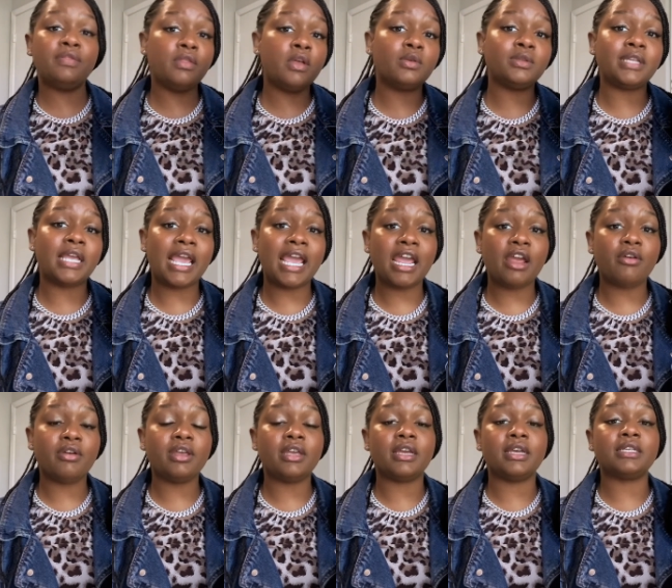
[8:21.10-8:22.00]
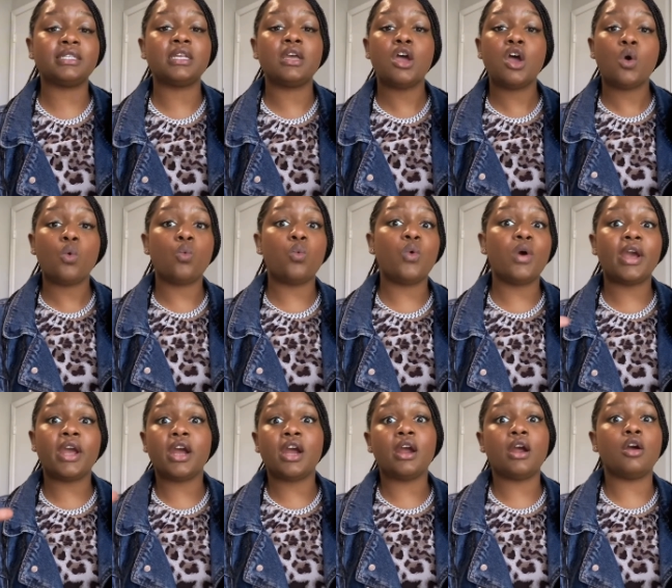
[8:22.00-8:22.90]
those areas
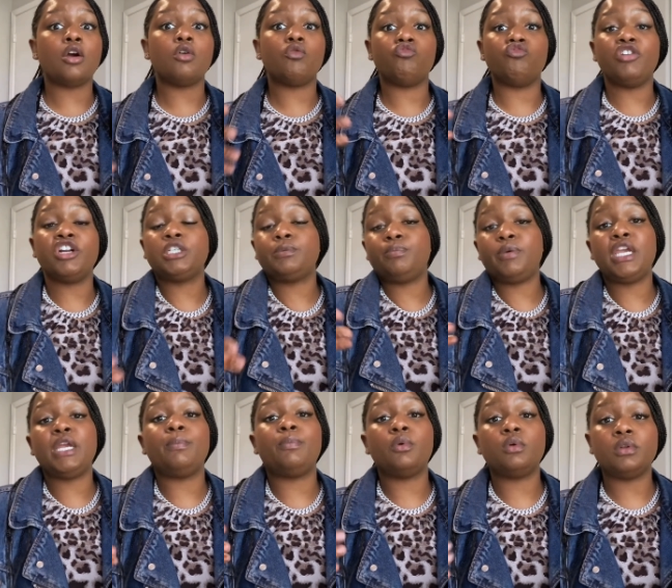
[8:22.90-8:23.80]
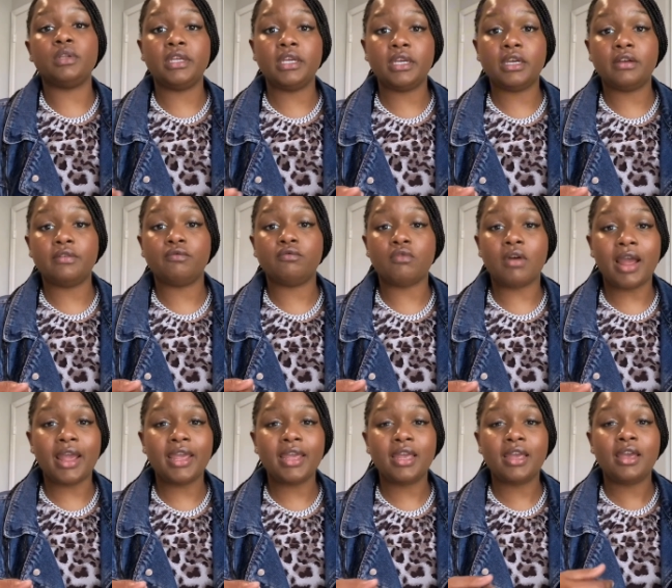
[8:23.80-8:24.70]
where rich people live,
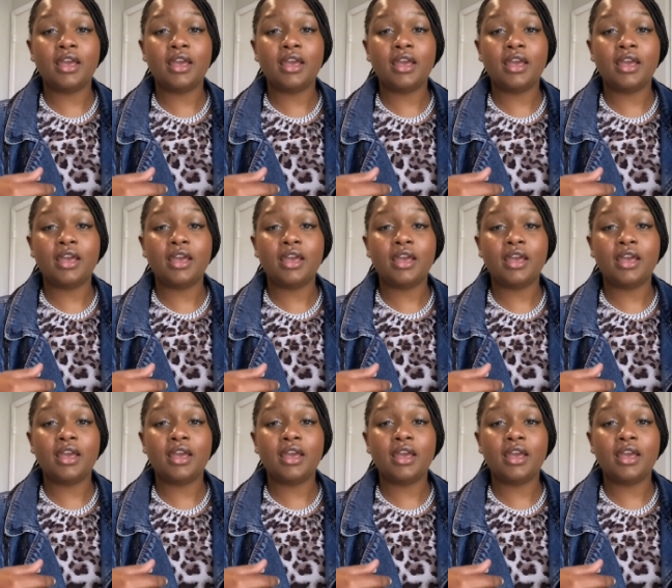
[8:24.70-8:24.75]
right?